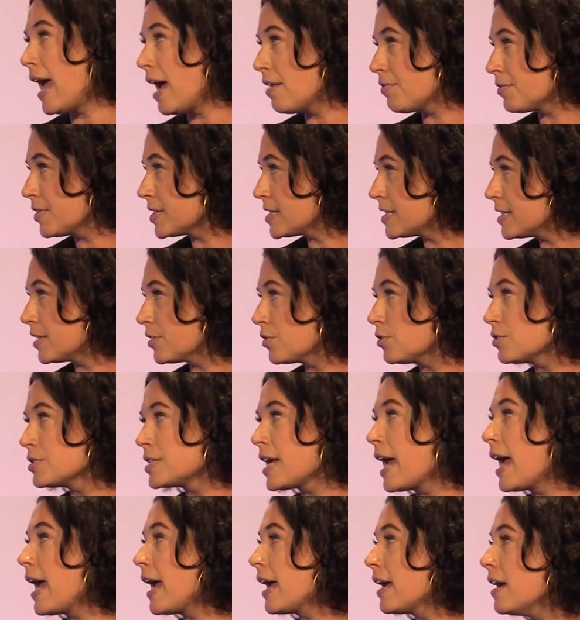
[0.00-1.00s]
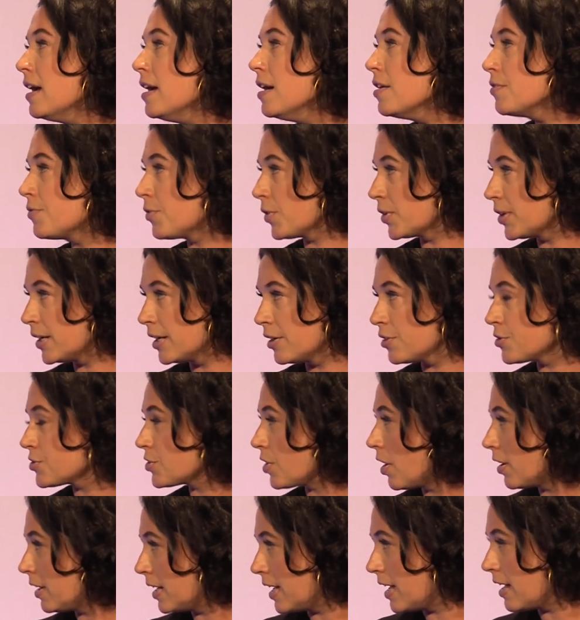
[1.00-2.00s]
every single day for years
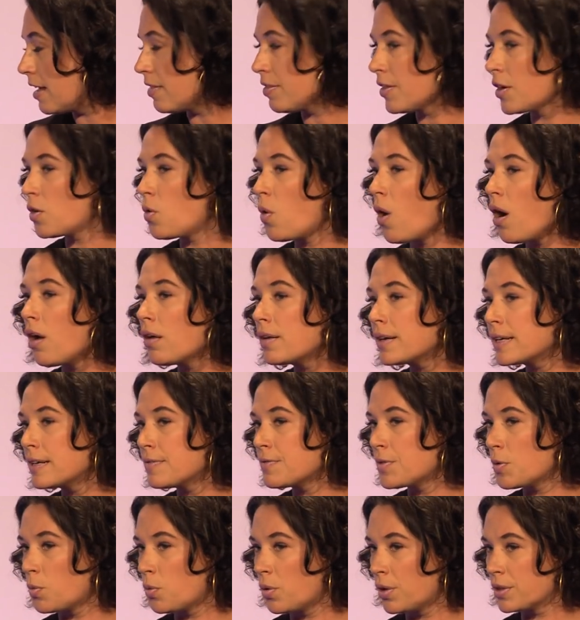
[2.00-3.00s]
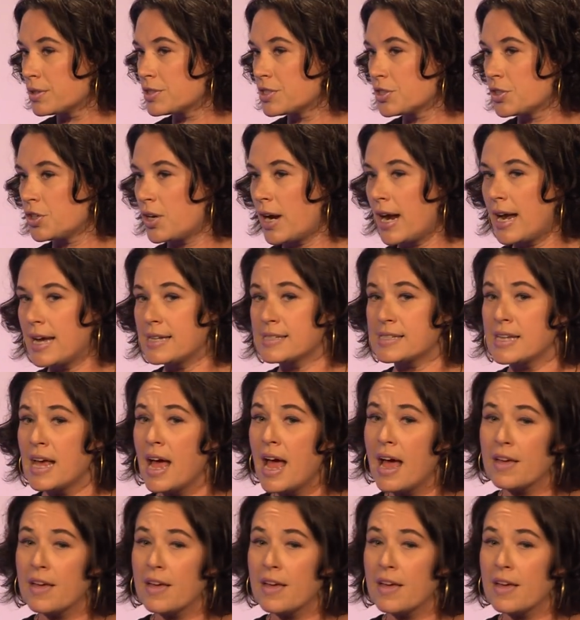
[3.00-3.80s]
on end. The quality of the work degrades.